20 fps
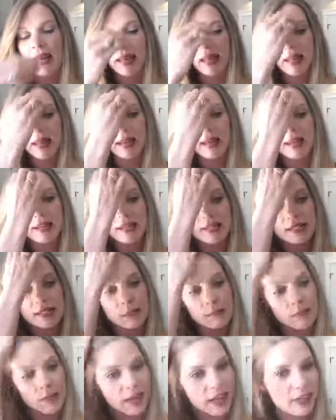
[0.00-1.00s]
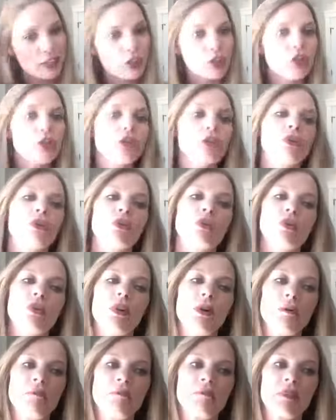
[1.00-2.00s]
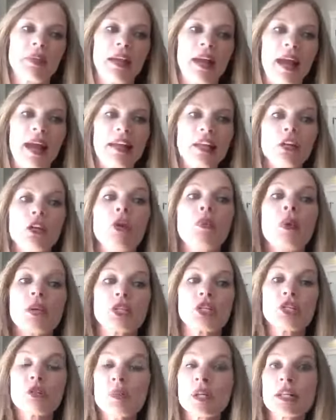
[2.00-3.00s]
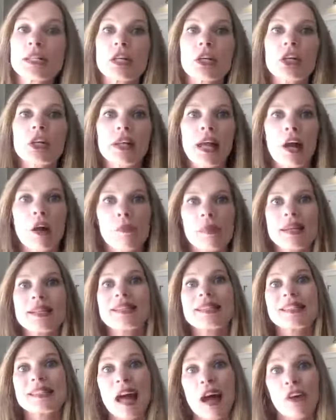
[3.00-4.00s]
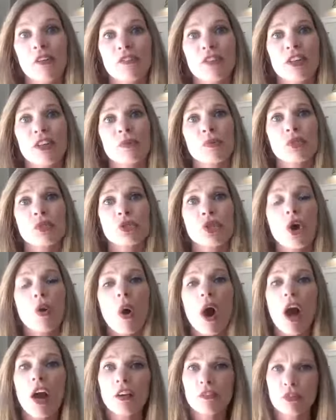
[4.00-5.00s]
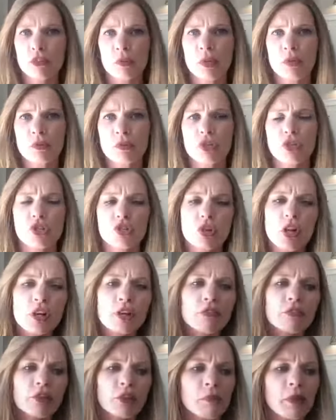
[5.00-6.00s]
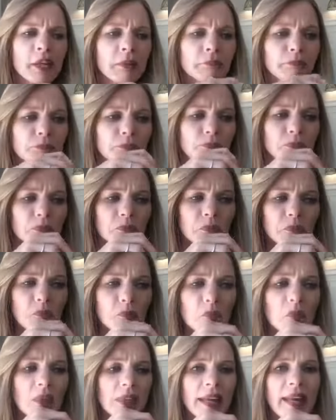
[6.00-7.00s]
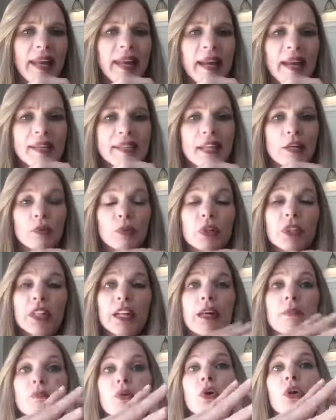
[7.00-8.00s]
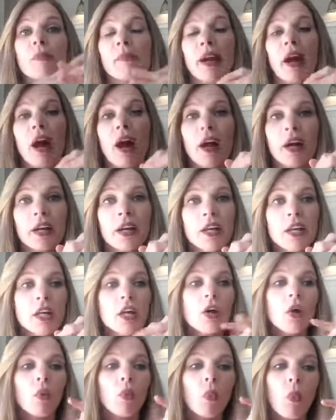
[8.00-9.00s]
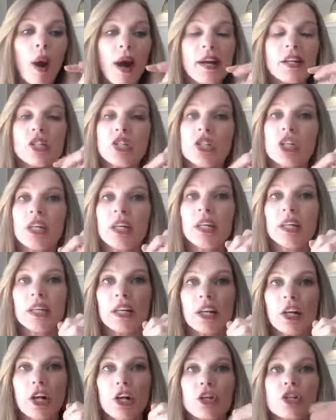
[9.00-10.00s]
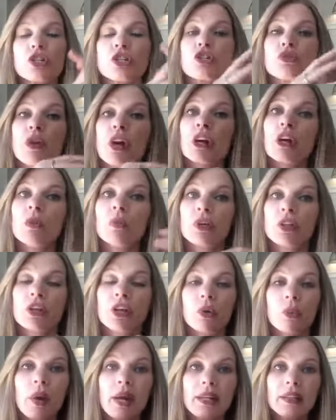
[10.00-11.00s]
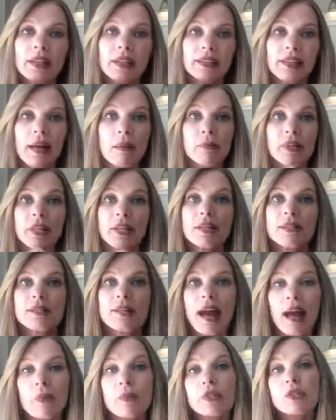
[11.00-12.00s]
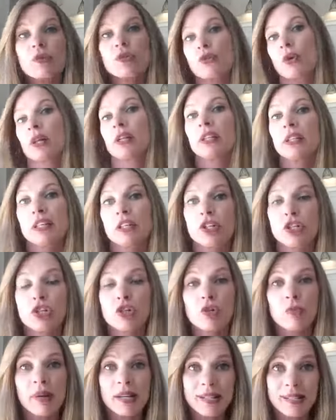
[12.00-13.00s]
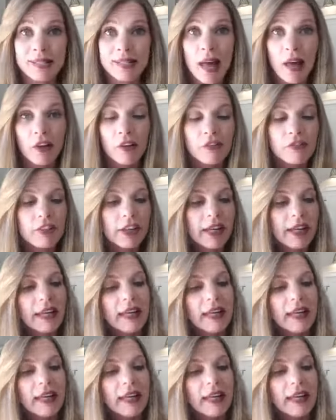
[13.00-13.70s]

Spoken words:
But I knew I didn't know what to do because I couldn't help myself. And it was so hard for me. It was a struggle for me. And it broke my heart watching her struggle with her weight like that, because I was struggling too myself.